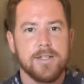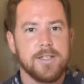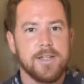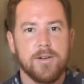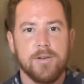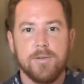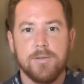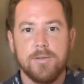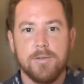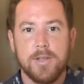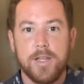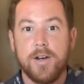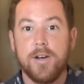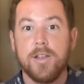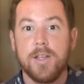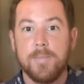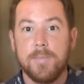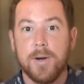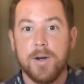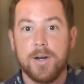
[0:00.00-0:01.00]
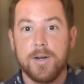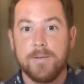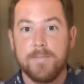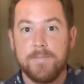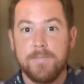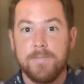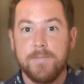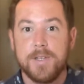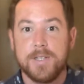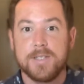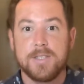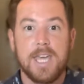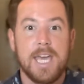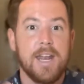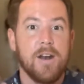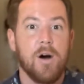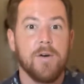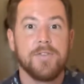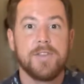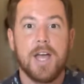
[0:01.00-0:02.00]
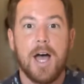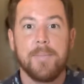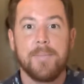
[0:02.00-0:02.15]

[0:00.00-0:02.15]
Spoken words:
It'll literally burn the skin off the top